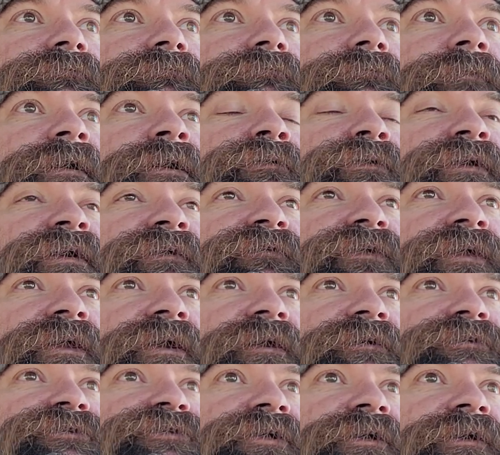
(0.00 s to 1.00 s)
I don't have
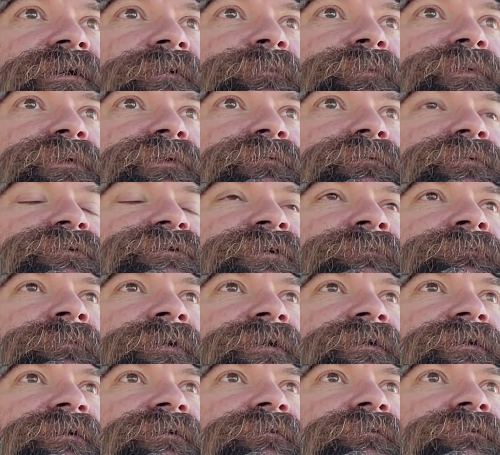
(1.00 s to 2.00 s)
Cash App, which I might
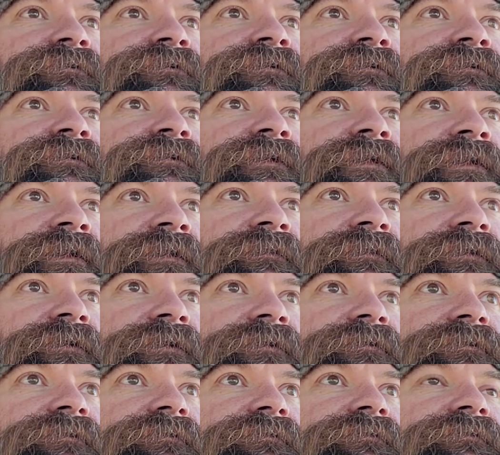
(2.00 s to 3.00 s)
look into getting
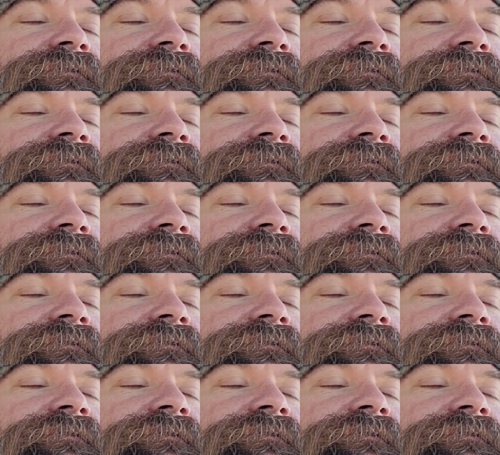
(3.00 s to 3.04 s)
that.